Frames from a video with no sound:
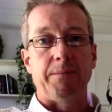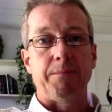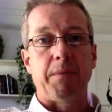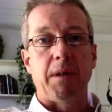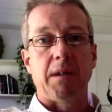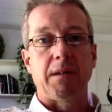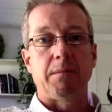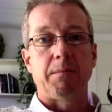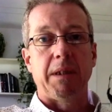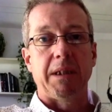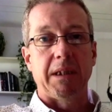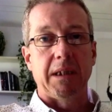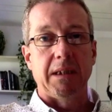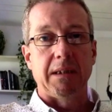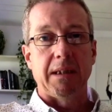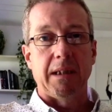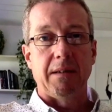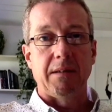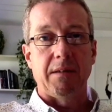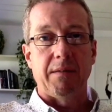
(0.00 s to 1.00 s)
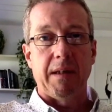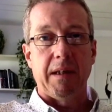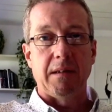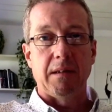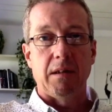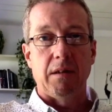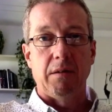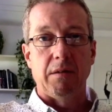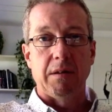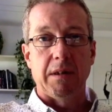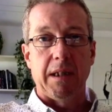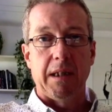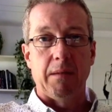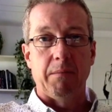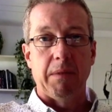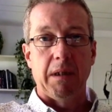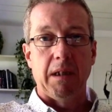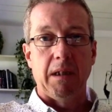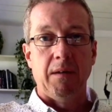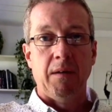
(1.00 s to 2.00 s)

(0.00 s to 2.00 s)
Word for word: plus my details of how to contact me.